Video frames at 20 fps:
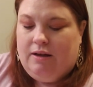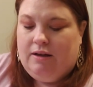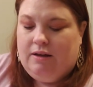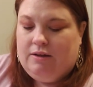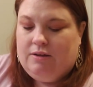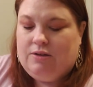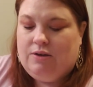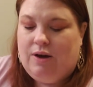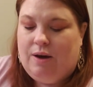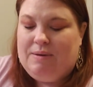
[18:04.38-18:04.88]

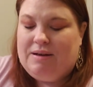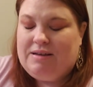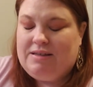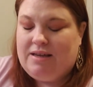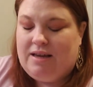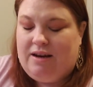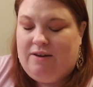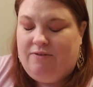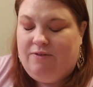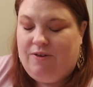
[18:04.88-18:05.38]
So I'm
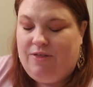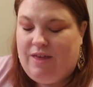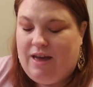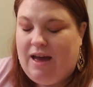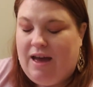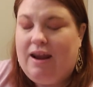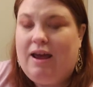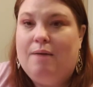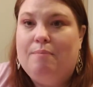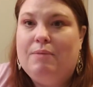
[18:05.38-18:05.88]
excited for
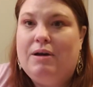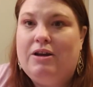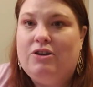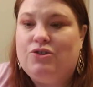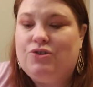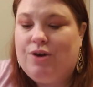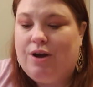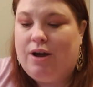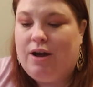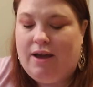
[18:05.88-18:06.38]
that. I might
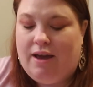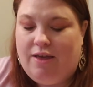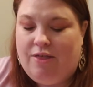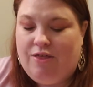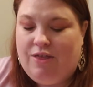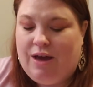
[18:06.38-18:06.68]
try